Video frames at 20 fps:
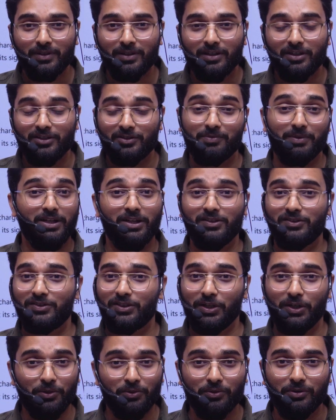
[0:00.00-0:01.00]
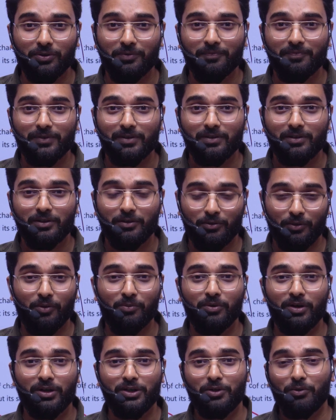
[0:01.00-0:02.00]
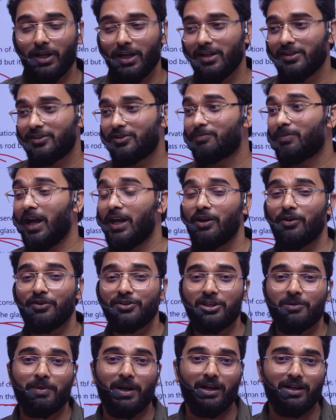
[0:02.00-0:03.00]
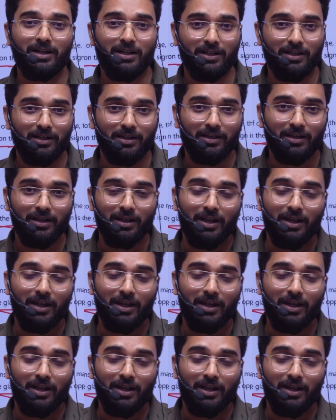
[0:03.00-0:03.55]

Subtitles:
It's very schedule. You know what, today is biology practical,